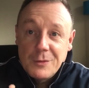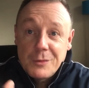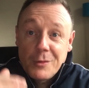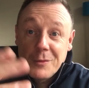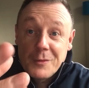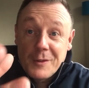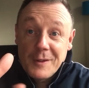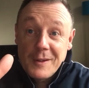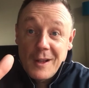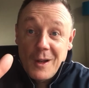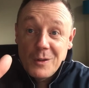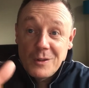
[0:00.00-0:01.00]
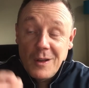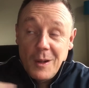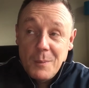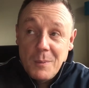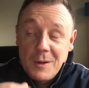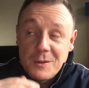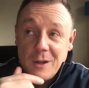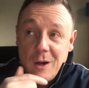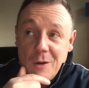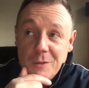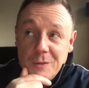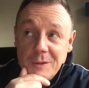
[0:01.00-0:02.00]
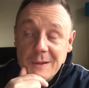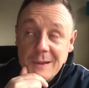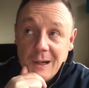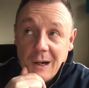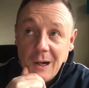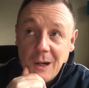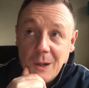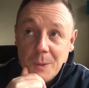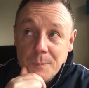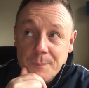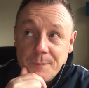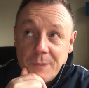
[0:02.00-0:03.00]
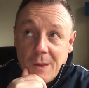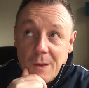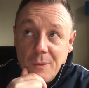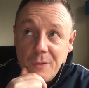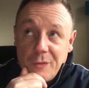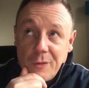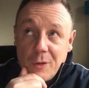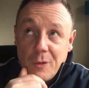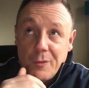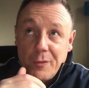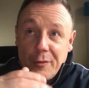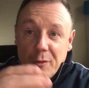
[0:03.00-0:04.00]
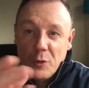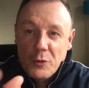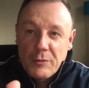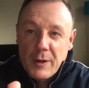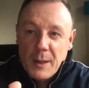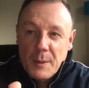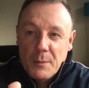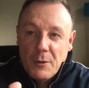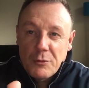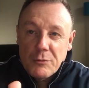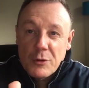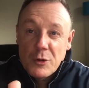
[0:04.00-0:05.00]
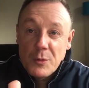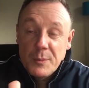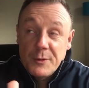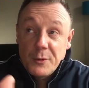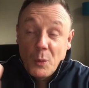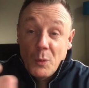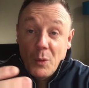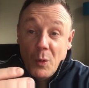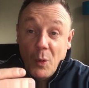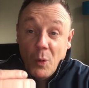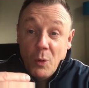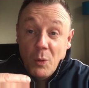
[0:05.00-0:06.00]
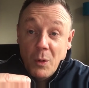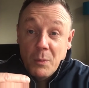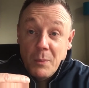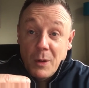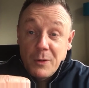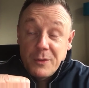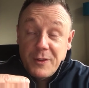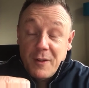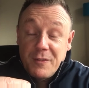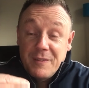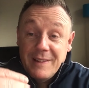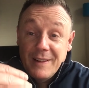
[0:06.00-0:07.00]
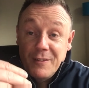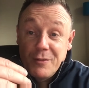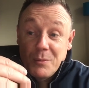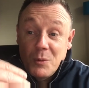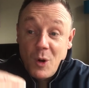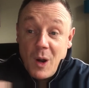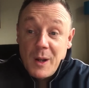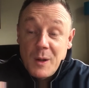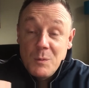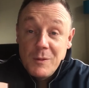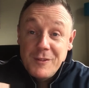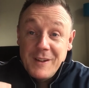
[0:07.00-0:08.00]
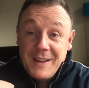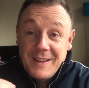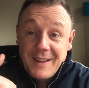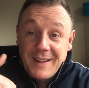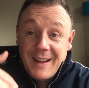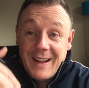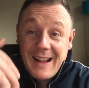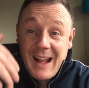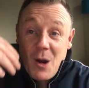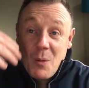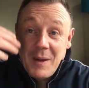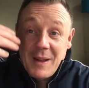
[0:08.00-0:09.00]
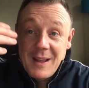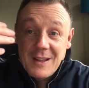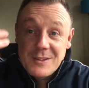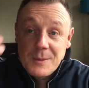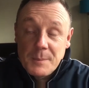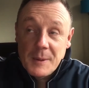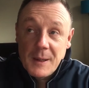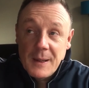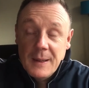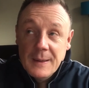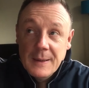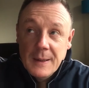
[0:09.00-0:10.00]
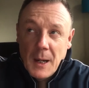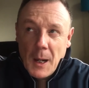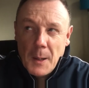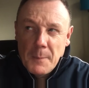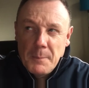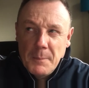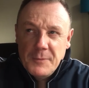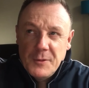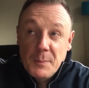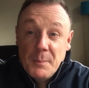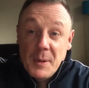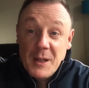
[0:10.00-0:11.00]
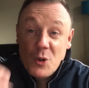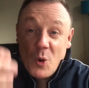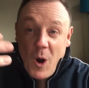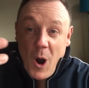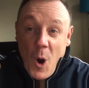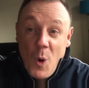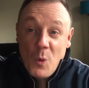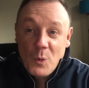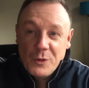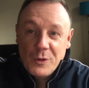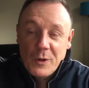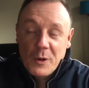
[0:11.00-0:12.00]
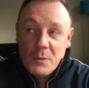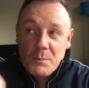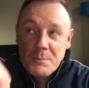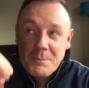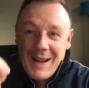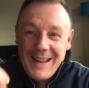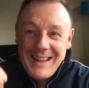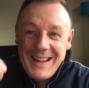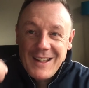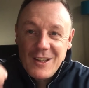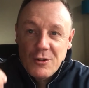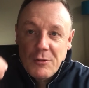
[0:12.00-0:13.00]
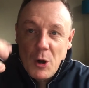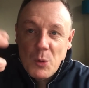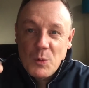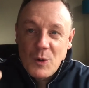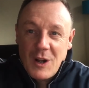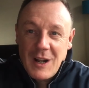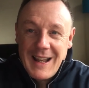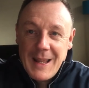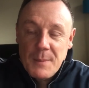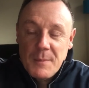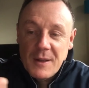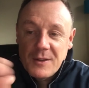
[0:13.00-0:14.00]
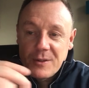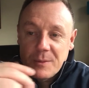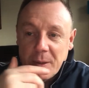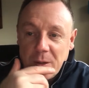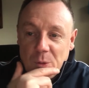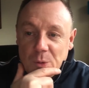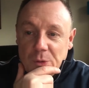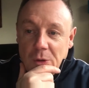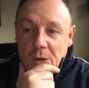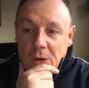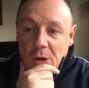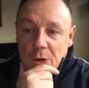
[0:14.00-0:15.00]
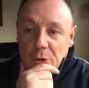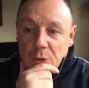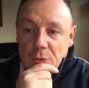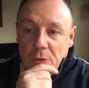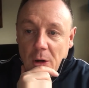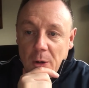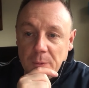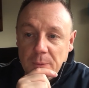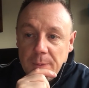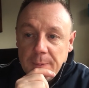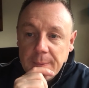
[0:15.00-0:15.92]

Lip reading: through videos like myself, through groups, or most definitely from going within and allowing it to be your own. You know, make it your own, claim it to be your own.